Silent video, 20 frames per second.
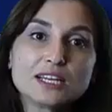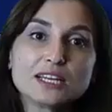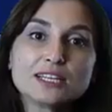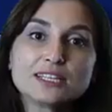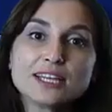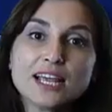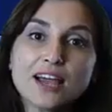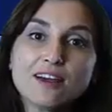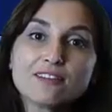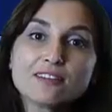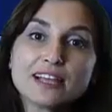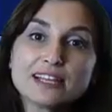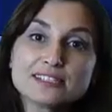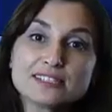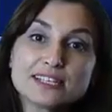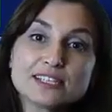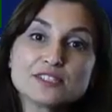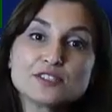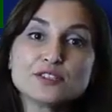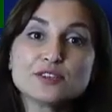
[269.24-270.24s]
Now let's
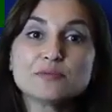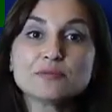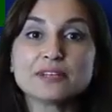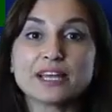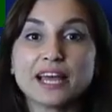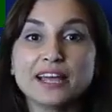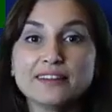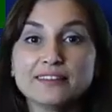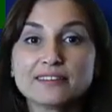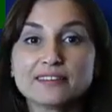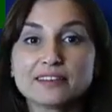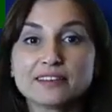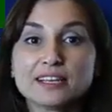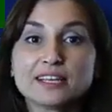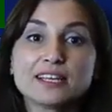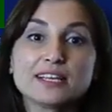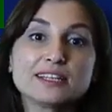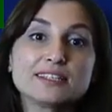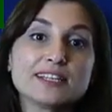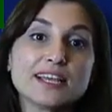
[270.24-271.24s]
assume that
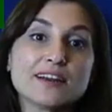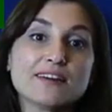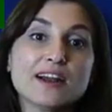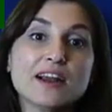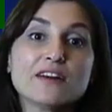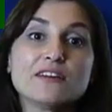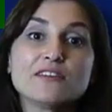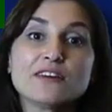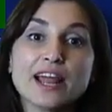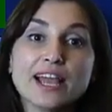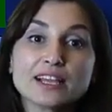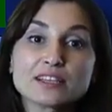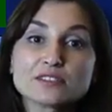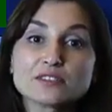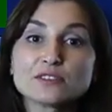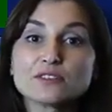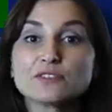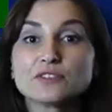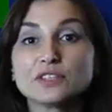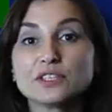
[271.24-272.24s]
there are racks
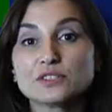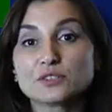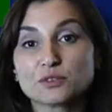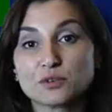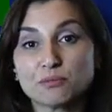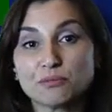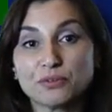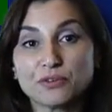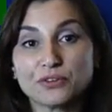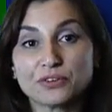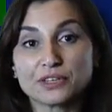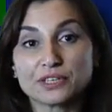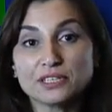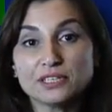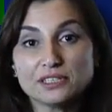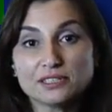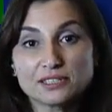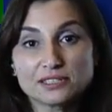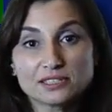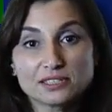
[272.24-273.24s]
of these
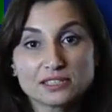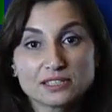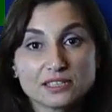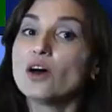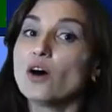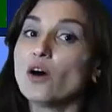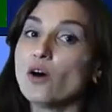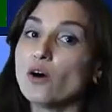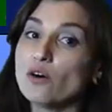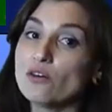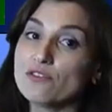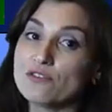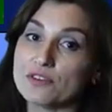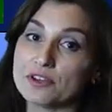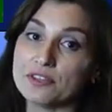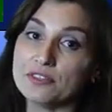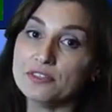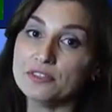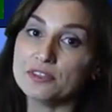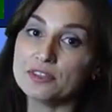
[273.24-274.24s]
computers, often